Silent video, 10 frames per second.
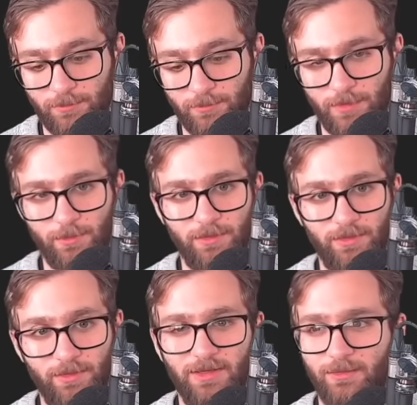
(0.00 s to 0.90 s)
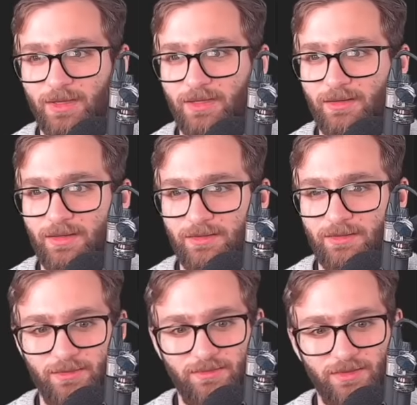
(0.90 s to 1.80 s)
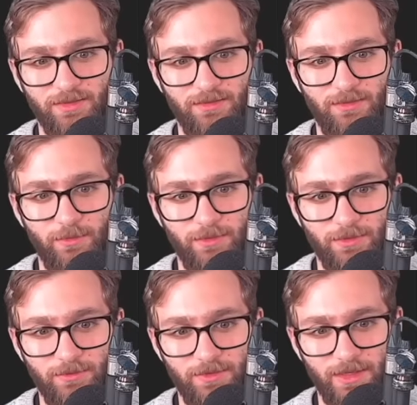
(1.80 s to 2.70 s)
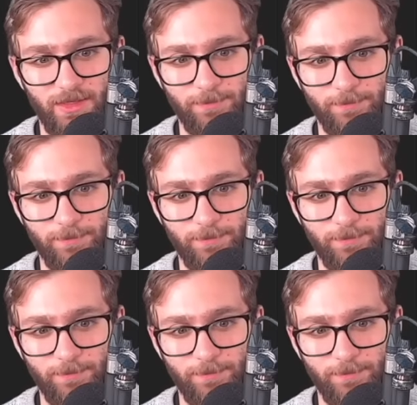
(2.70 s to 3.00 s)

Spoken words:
Remember, the item had an ID of 6, so we'll use that.